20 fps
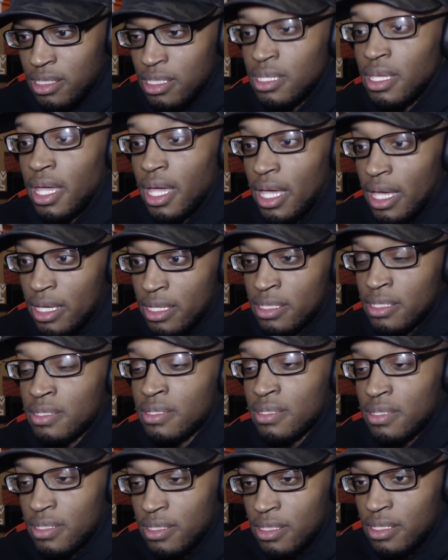Yeah.
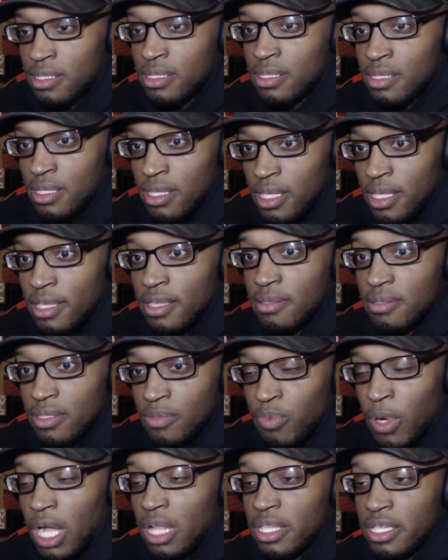It's
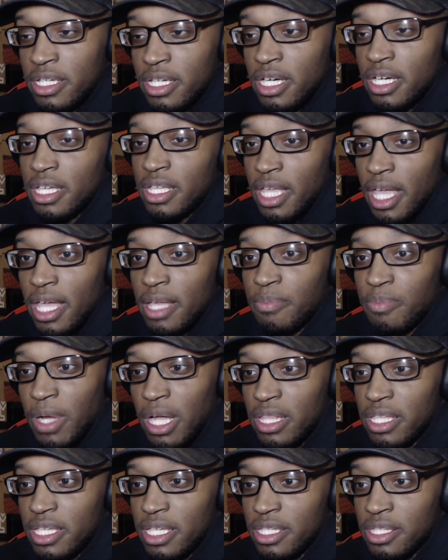probably good. Yeah, it
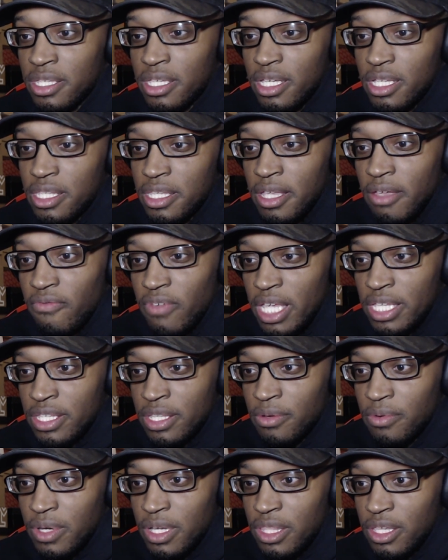probably is good to invest
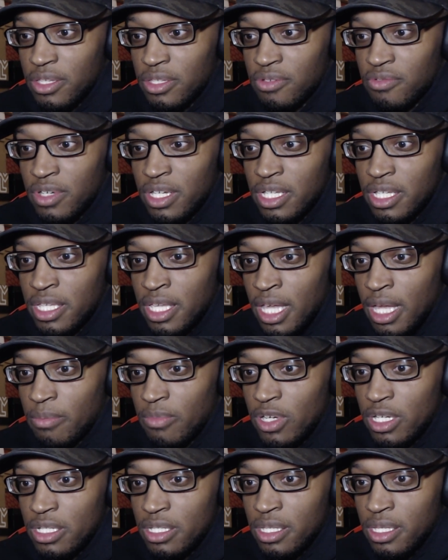in this one of those ring
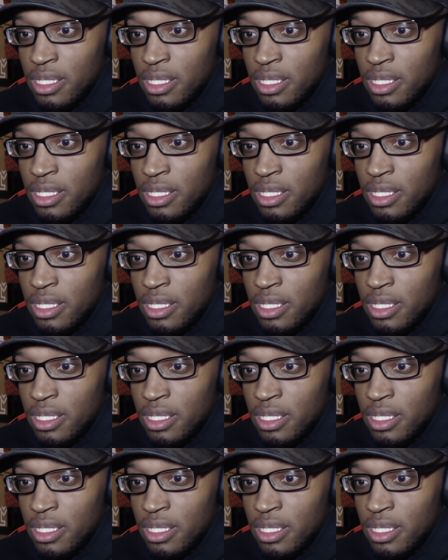cameras.